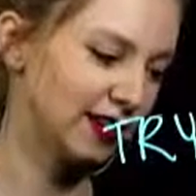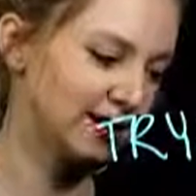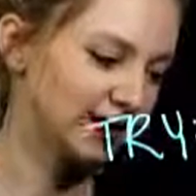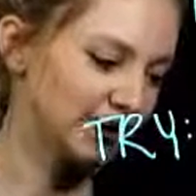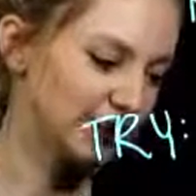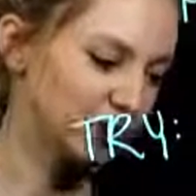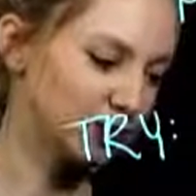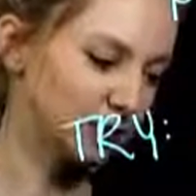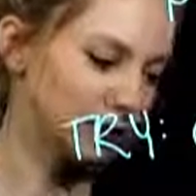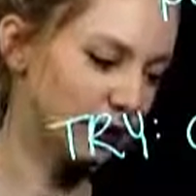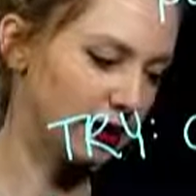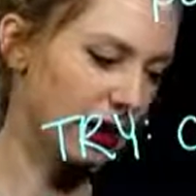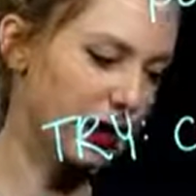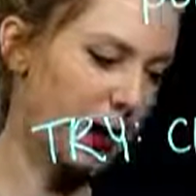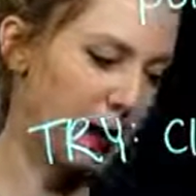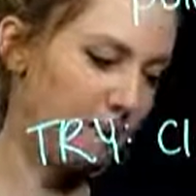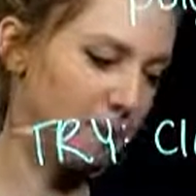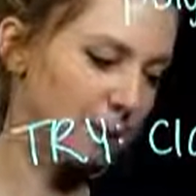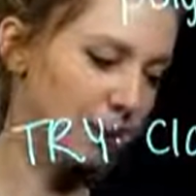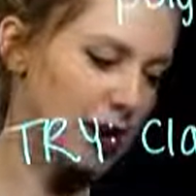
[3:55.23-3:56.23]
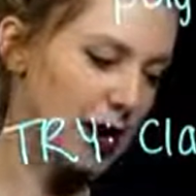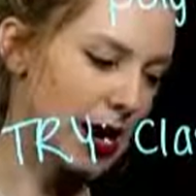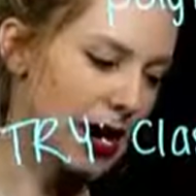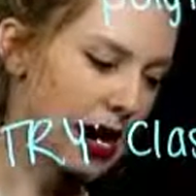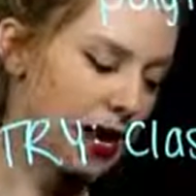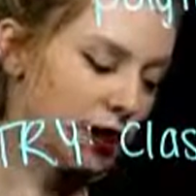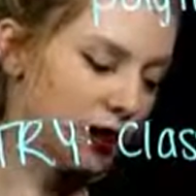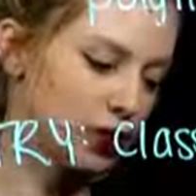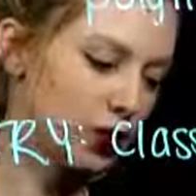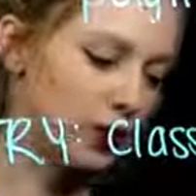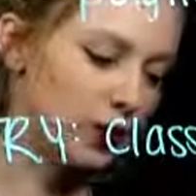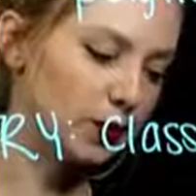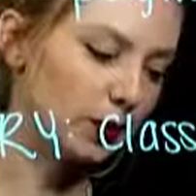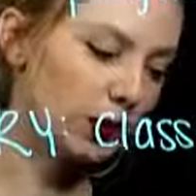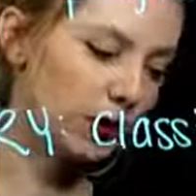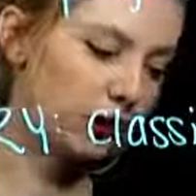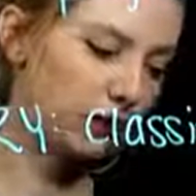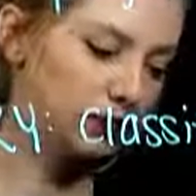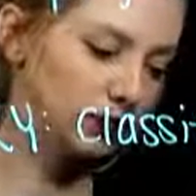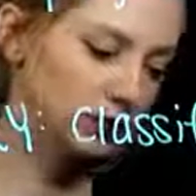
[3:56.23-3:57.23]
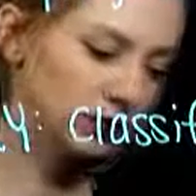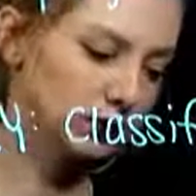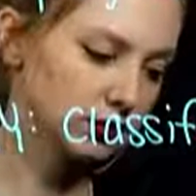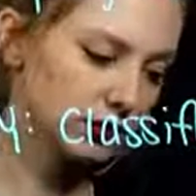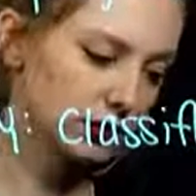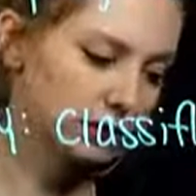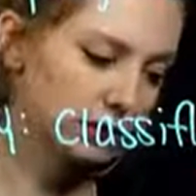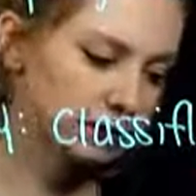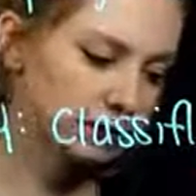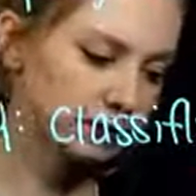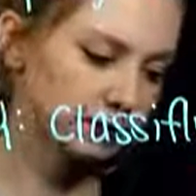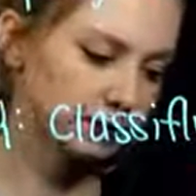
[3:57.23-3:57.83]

So we're looking at monomials.